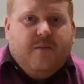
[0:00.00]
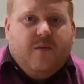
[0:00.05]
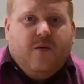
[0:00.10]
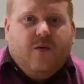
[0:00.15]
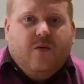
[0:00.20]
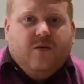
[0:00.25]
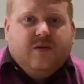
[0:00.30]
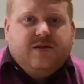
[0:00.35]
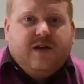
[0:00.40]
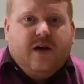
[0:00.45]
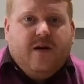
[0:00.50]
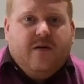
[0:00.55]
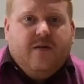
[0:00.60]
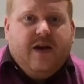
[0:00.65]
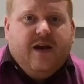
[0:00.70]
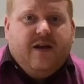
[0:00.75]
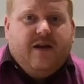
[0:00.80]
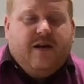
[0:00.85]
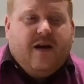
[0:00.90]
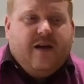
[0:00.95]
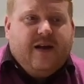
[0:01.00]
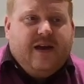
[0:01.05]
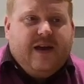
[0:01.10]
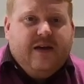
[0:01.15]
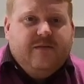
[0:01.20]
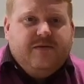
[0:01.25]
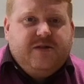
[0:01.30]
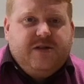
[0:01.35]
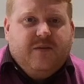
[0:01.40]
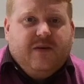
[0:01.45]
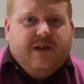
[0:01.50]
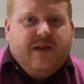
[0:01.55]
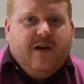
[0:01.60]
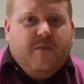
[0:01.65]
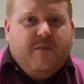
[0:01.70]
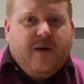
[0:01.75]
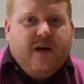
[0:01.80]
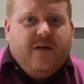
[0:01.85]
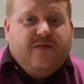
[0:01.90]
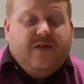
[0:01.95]
Also, it kind of gives you a
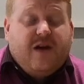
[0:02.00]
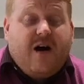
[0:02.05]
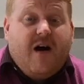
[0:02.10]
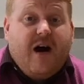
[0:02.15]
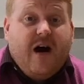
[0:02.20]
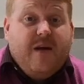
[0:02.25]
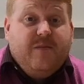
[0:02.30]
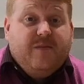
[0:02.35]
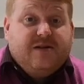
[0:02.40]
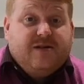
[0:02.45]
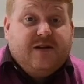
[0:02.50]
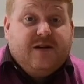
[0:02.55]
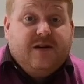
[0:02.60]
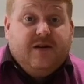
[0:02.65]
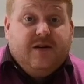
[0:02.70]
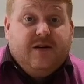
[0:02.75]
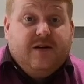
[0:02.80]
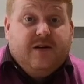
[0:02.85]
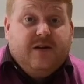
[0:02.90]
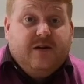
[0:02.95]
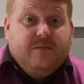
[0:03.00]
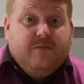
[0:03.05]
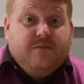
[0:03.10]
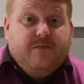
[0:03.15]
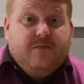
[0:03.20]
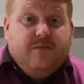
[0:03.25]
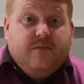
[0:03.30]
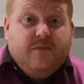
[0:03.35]
little bit of time as a